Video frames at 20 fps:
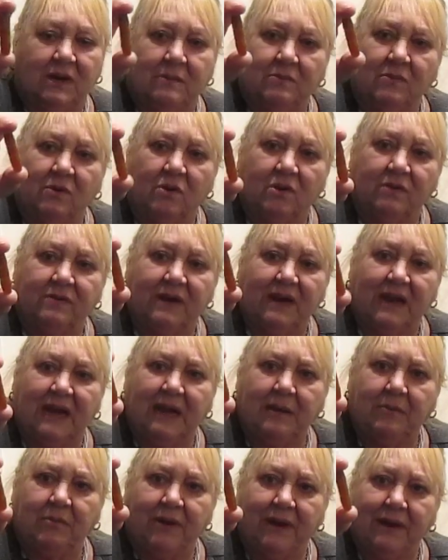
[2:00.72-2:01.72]
it more of a
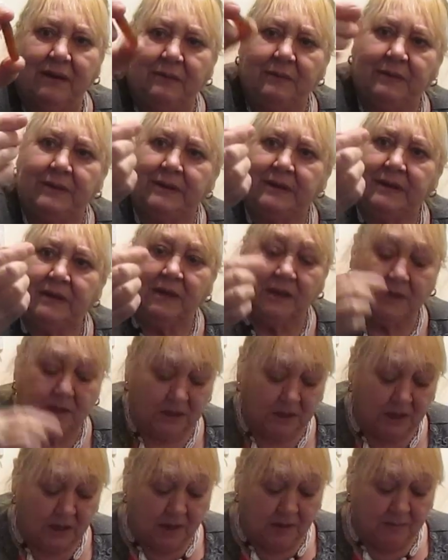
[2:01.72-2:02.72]
light brown.
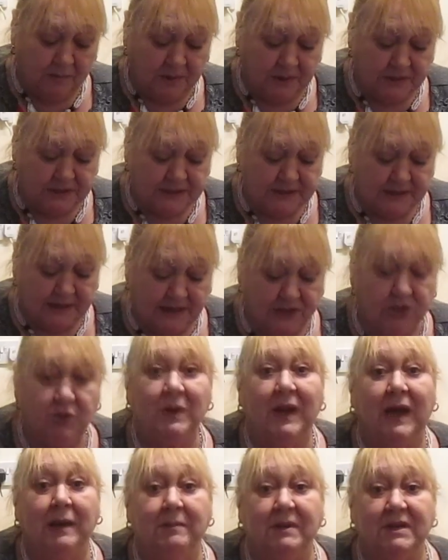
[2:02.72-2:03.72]
But I do
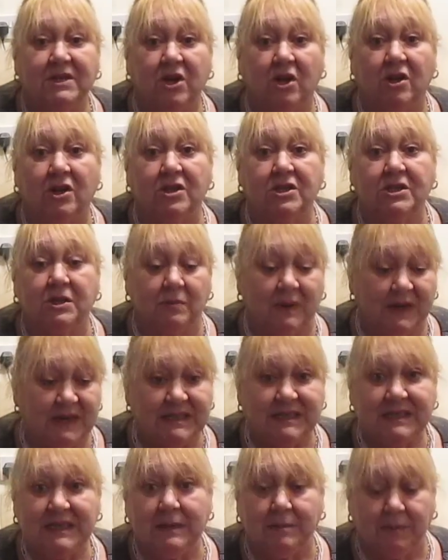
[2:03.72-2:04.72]
like my toddles, and when I
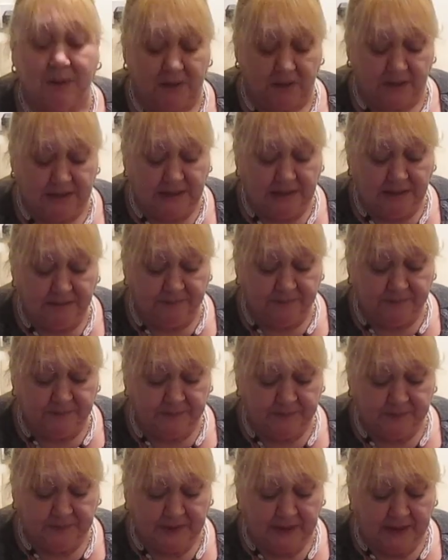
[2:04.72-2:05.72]
see a bargain,
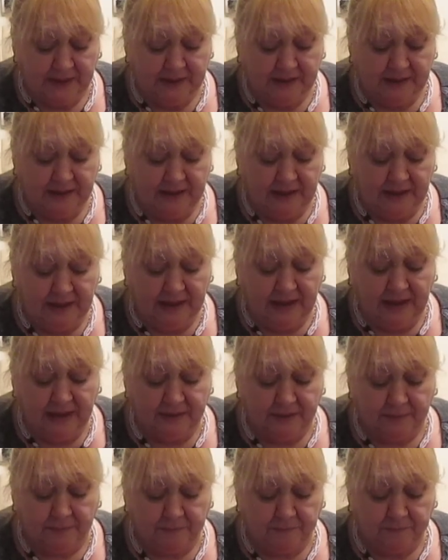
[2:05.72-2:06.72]
I
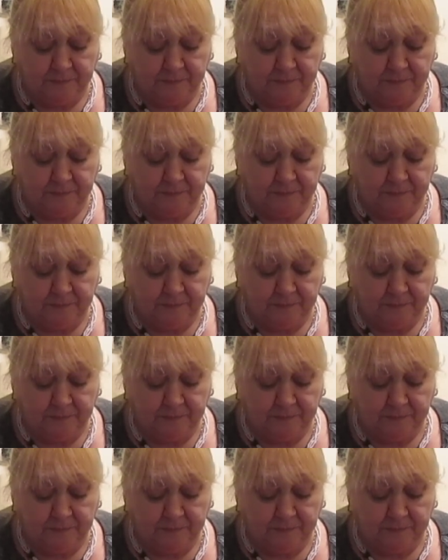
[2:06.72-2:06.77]
get them.